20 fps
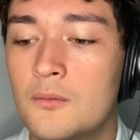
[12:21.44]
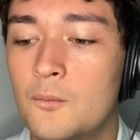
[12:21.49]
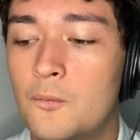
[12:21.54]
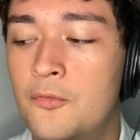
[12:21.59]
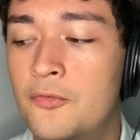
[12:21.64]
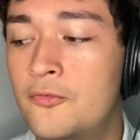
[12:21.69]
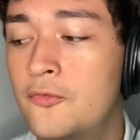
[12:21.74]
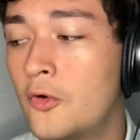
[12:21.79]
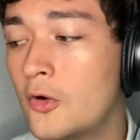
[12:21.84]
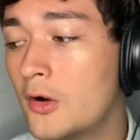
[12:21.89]

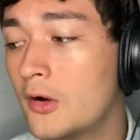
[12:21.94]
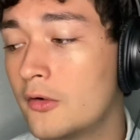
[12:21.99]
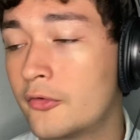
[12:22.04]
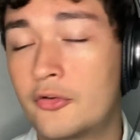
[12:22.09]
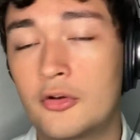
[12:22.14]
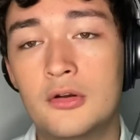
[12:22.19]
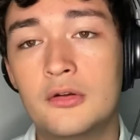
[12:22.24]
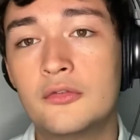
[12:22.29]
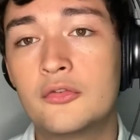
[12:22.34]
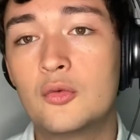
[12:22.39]
For
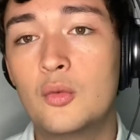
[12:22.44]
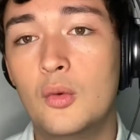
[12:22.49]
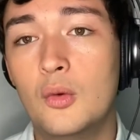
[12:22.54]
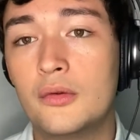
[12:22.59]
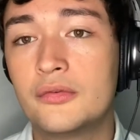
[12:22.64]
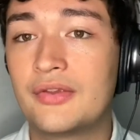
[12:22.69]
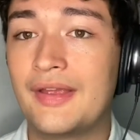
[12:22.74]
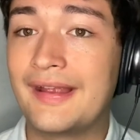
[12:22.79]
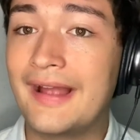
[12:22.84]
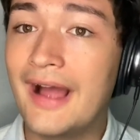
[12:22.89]
certain
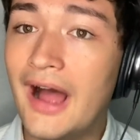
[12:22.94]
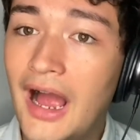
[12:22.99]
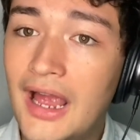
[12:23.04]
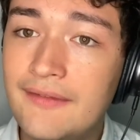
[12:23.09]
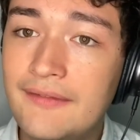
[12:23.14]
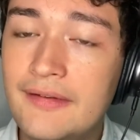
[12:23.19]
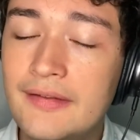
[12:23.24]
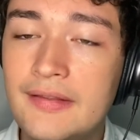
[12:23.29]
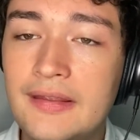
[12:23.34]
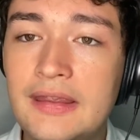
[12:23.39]
schools like
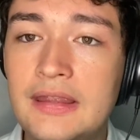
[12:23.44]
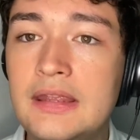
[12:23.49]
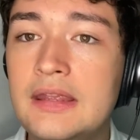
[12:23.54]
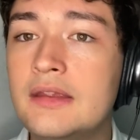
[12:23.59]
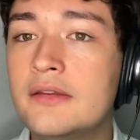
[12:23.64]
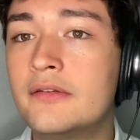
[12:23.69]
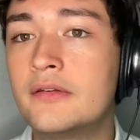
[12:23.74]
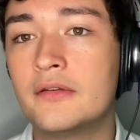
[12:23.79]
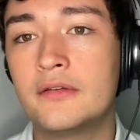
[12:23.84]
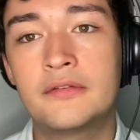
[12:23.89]
Ivy
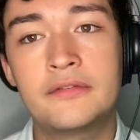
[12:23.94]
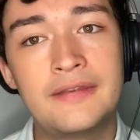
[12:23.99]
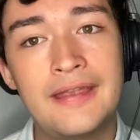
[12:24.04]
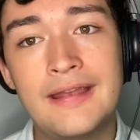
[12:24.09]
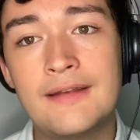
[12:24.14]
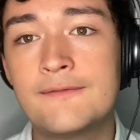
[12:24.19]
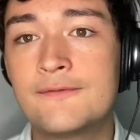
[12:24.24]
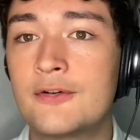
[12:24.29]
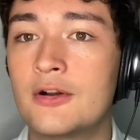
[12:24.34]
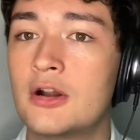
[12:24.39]
Leagues,
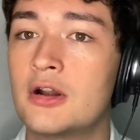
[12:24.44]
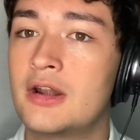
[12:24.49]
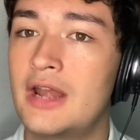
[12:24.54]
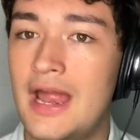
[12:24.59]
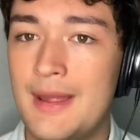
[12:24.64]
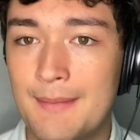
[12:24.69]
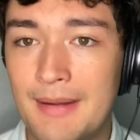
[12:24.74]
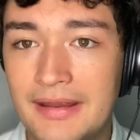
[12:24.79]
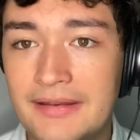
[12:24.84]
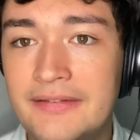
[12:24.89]
Stanford,
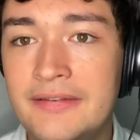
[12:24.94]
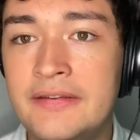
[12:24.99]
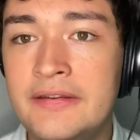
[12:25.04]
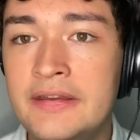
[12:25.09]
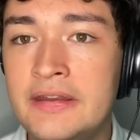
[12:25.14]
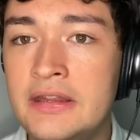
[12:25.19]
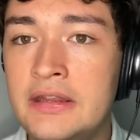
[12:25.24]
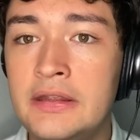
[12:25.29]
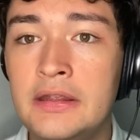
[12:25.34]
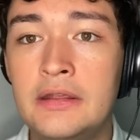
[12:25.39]

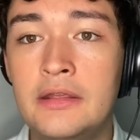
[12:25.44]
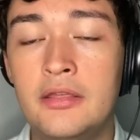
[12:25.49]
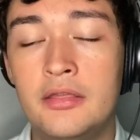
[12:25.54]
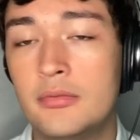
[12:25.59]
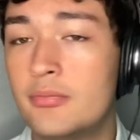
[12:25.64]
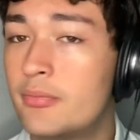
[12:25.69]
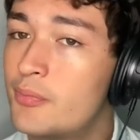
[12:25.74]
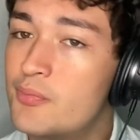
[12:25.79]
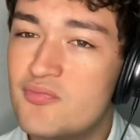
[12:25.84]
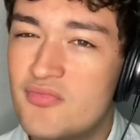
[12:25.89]
MIT,
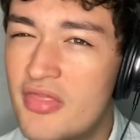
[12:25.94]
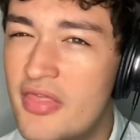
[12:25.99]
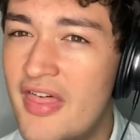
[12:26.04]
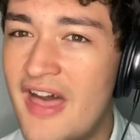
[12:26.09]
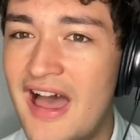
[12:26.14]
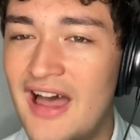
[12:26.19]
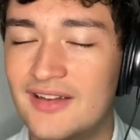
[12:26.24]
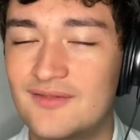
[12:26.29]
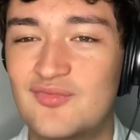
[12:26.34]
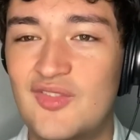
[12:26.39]

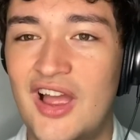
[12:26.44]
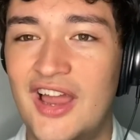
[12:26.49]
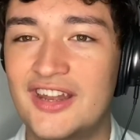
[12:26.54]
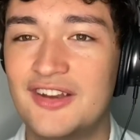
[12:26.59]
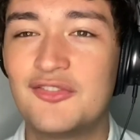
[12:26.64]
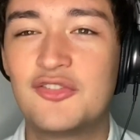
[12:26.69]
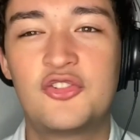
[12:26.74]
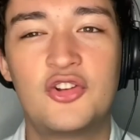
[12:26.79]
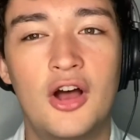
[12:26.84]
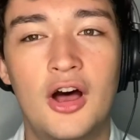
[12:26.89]
that kind
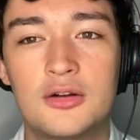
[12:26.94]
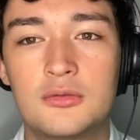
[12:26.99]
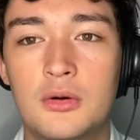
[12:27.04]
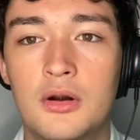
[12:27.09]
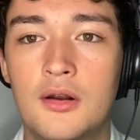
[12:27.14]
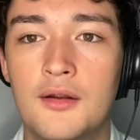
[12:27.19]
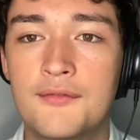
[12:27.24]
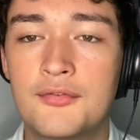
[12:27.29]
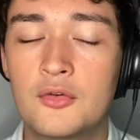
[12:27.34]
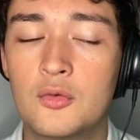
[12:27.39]
of genre
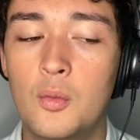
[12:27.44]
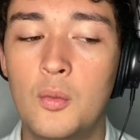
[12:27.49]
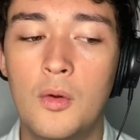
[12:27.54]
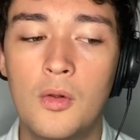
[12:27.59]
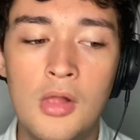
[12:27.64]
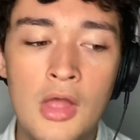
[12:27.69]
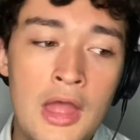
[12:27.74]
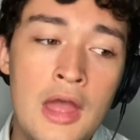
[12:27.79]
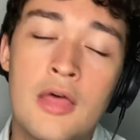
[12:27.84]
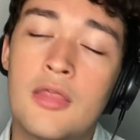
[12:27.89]
of
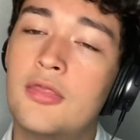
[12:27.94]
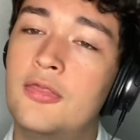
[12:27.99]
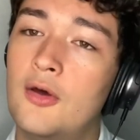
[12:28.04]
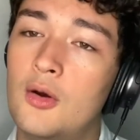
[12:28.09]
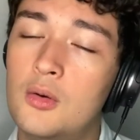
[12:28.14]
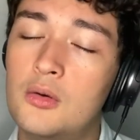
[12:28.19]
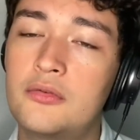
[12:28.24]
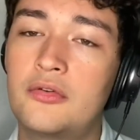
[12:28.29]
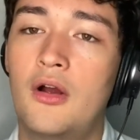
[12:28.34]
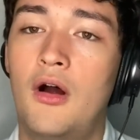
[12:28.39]
school,
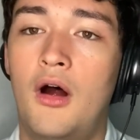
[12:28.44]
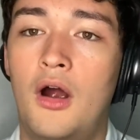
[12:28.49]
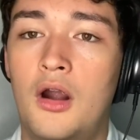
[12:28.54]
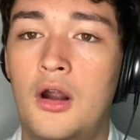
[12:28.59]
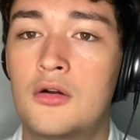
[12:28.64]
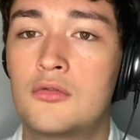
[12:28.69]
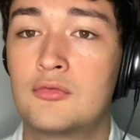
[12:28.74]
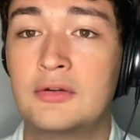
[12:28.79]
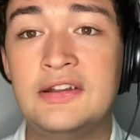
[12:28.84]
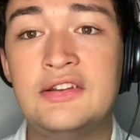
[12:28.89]
those
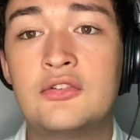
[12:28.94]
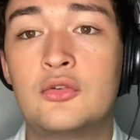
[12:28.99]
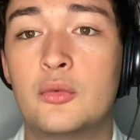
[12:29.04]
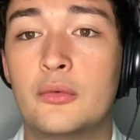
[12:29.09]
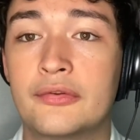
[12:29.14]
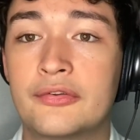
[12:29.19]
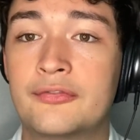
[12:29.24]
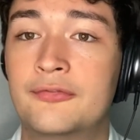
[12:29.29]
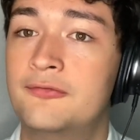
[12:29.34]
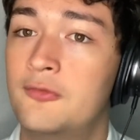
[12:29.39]
are reach
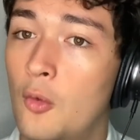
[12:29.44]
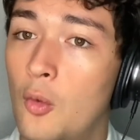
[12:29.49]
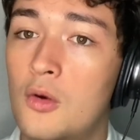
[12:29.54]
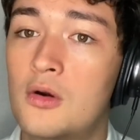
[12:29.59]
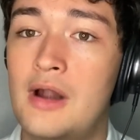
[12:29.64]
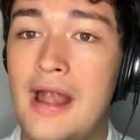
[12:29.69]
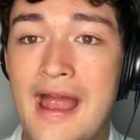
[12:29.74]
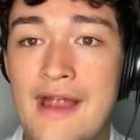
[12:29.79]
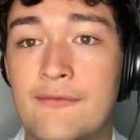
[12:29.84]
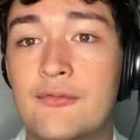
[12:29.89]
schools
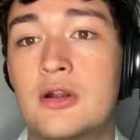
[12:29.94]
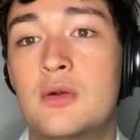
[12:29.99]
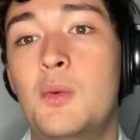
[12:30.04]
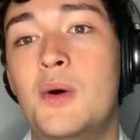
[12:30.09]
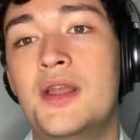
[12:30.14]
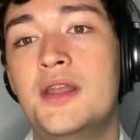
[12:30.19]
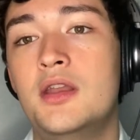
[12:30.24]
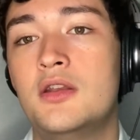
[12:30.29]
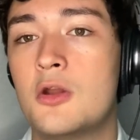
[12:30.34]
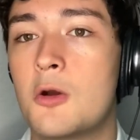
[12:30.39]
for
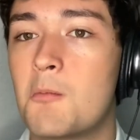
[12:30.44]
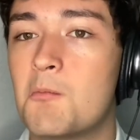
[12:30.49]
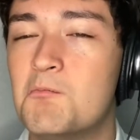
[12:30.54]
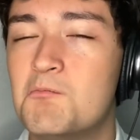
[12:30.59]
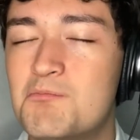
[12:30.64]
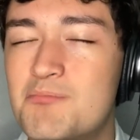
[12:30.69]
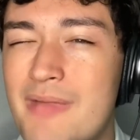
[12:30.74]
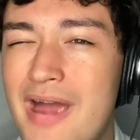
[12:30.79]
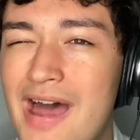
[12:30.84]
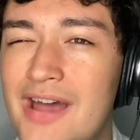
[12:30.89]
everyone, no
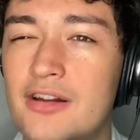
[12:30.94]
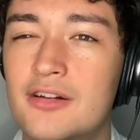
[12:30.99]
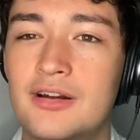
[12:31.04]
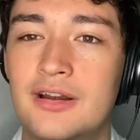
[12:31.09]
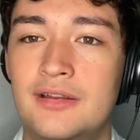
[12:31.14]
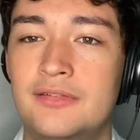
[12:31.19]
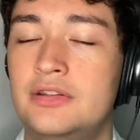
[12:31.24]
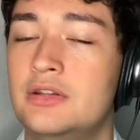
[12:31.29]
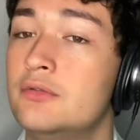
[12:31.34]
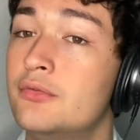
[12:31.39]
matter
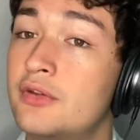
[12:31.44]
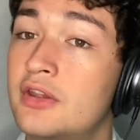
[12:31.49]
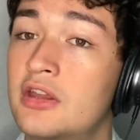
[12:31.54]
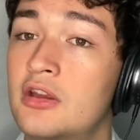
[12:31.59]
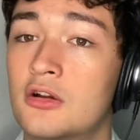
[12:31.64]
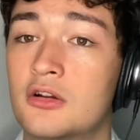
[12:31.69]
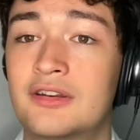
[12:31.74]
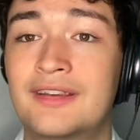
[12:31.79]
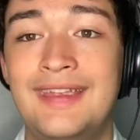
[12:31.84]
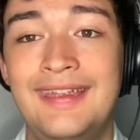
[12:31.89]
if you've
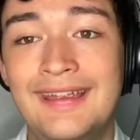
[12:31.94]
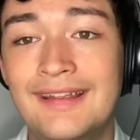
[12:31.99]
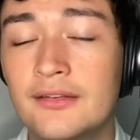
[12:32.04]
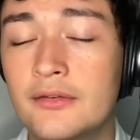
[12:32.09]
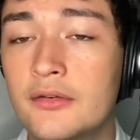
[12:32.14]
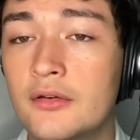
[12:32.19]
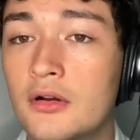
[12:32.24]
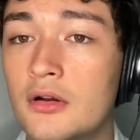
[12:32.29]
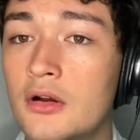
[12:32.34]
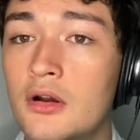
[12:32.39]
cured
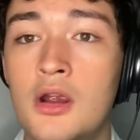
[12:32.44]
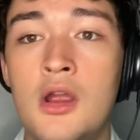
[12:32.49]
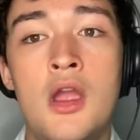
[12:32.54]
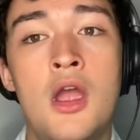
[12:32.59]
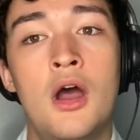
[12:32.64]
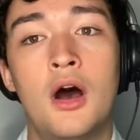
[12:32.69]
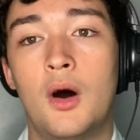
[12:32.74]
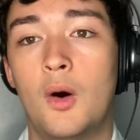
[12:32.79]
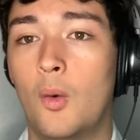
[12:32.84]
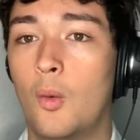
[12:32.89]
cancer
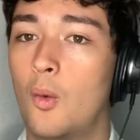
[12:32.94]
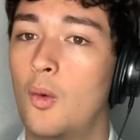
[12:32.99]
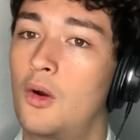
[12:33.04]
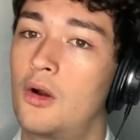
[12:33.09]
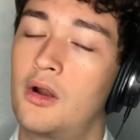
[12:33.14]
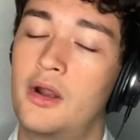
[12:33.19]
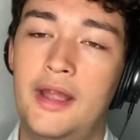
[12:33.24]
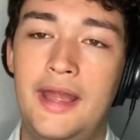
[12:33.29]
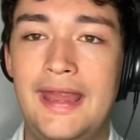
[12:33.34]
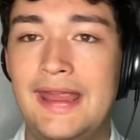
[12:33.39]

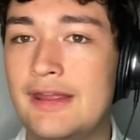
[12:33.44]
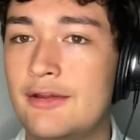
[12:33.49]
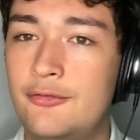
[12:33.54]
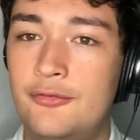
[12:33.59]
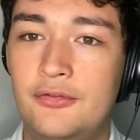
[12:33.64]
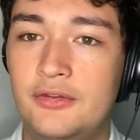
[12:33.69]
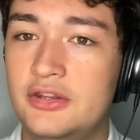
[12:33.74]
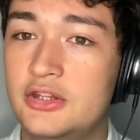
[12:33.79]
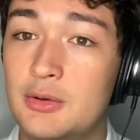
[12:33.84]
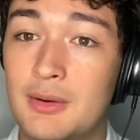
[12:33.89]
or
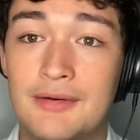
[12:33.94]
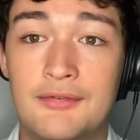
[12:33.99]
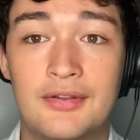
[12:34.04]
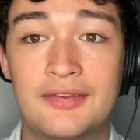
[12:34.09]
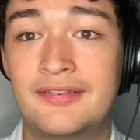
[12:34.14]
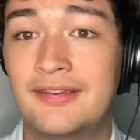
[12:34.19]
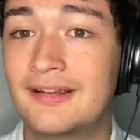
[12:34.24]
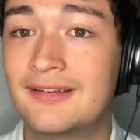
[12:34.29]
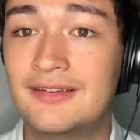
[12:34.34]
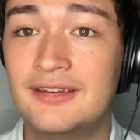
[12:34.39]
if you have a
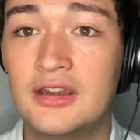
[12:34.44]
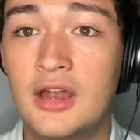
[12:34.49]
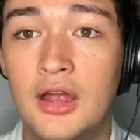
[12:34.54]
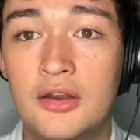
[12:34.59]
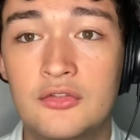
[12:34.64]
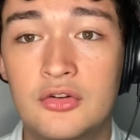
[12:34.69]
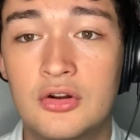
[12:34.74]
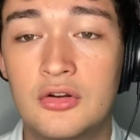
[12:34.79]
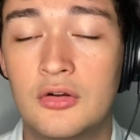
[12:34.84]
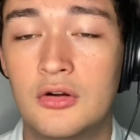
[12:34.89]

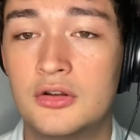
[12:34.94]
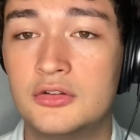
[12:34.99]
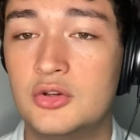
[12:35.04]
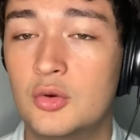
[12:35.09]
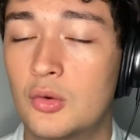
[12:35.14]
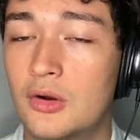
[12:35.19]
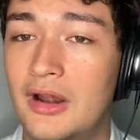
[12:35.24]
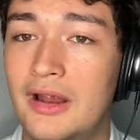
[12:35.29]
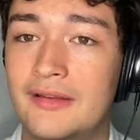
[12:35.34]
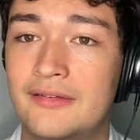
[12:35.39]
1600 on
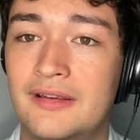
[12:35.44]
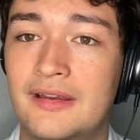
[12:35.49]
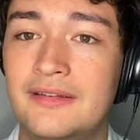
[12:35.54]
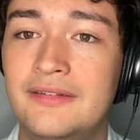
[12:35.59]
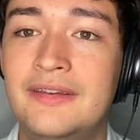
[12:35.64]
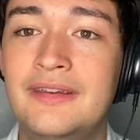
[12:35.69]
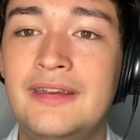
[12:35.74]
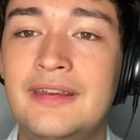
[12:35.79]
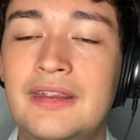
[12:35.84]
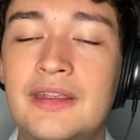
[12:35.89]
your
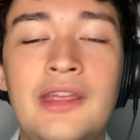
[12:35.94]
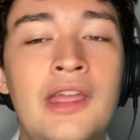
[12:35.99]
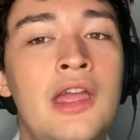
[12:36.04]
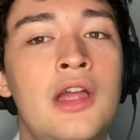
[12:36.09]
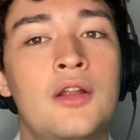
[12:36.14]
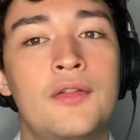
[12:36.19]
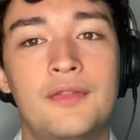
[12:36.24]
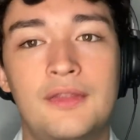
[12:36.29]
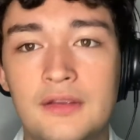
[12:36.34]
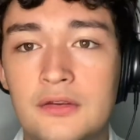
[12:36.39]
SAT,
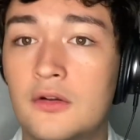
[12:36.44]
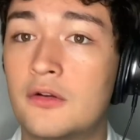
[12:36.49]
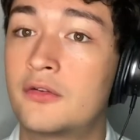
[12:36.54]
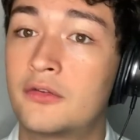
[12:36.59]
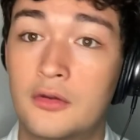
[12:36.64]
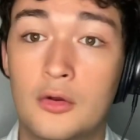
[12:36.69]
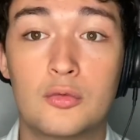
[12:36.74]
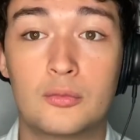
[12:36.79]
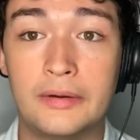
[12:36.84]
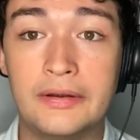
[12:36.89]
these are
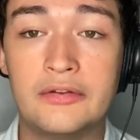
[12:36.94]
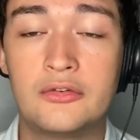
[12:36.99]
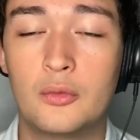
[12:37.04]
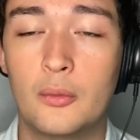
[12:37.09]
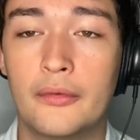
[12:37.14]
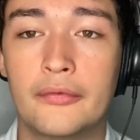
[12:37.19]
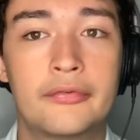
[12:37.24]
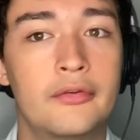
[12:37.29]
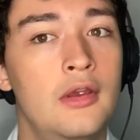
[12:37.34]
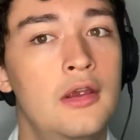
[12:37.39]
still reach
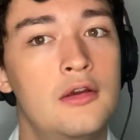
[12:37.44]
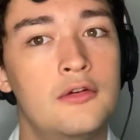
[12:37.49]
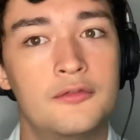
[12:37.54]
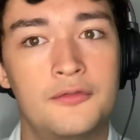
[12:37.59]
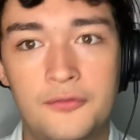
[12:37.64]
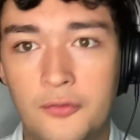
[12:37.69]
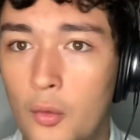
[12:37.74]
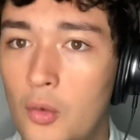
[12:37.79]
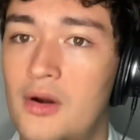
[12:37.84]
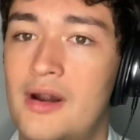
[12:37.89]
schools
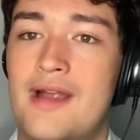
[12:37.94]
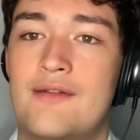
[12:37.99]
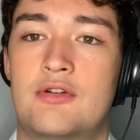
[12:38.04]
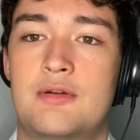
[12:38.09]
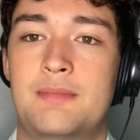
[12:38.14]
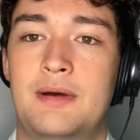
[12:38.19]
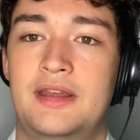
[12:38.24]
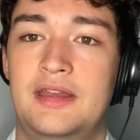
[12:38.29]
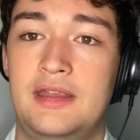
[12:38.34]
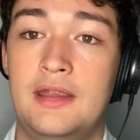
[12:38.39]
for
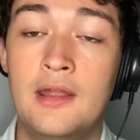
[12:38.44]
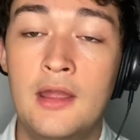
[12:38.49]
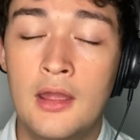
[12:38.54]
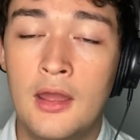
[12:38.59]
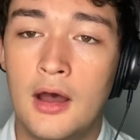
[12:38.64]
everybody.